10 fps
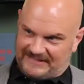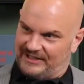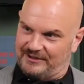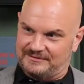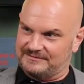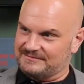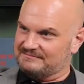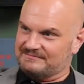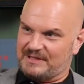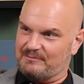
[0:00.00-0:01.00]
you know,
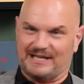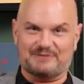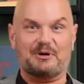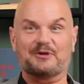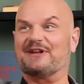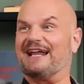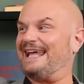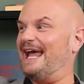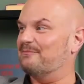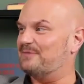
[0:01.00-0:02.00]
the biggest person
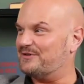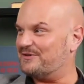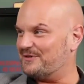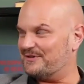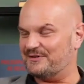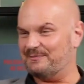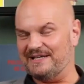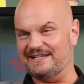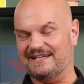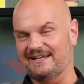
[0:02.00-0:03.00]
on campus, so to
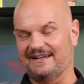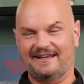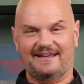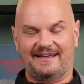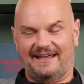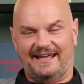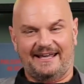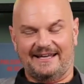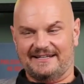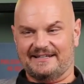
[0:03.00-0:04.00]
speak,
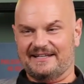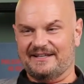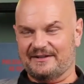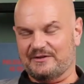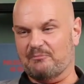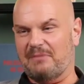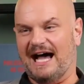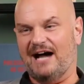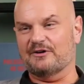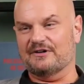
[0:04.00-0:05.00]
and the
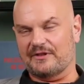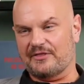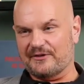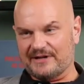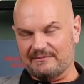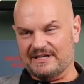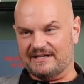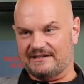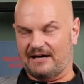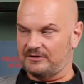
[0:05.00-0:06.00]
power of a 30
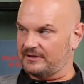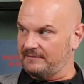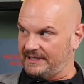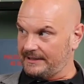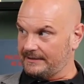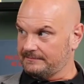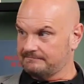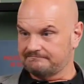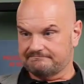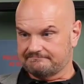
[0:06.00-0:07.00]
minute Outlook meeting.
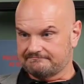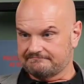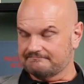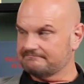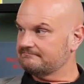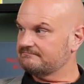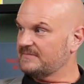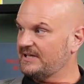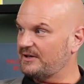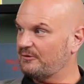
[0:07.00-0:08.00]

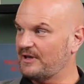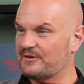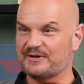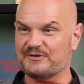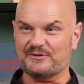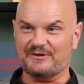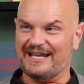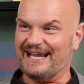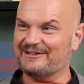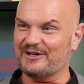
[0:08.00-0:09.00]
You know, whether it's,
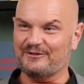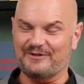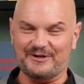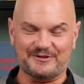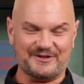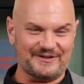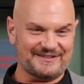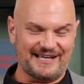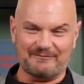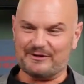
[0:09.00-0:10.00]
and I tell folks
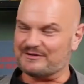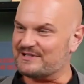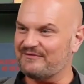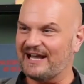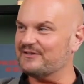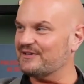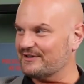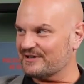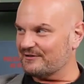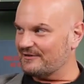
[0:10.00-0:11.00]
all the time, whether it's advancing
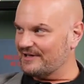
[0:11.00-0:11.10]
your